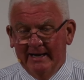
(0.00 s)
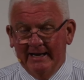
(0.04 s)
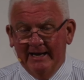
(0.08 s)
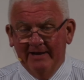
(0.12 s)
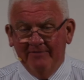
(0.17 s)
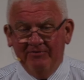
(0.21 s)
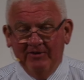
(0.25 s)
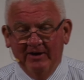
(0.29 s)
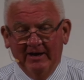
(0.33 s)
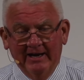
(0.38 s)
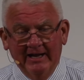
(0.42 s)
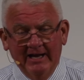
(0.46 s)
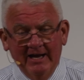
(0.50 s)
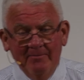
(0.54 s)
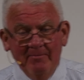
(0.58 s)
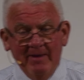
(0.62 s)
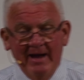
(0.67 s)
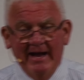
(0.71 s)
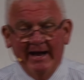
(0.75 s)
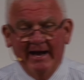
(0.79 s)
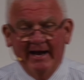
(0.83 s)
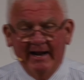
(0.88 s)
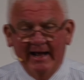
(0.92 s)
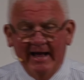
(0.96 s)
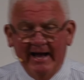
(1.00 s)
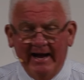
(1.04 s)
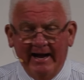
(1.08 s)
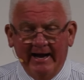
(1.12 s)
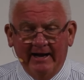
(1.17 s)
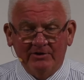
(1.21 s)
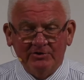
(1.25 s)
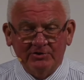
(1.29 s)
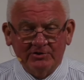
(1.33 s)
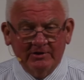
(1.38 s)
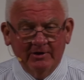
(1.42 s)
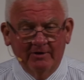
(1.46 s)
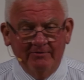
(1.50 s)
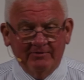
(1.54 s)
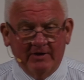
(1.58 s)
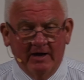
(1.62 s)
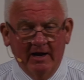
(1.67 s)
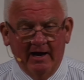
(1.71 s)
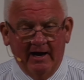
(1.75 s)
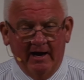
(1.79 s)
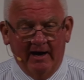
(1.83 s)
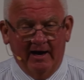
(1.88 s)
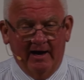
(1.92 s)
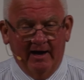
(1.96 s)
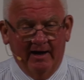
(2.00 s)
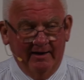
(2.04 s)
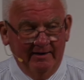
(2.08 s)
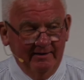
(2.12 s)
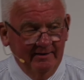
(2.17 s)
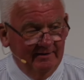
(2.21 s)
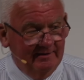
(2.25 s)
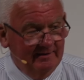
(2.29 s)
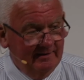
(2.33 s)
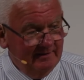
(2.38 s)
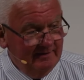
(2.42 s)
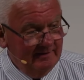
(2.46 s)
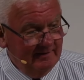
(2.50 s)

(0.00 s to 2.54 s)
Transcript: If any man ask of God,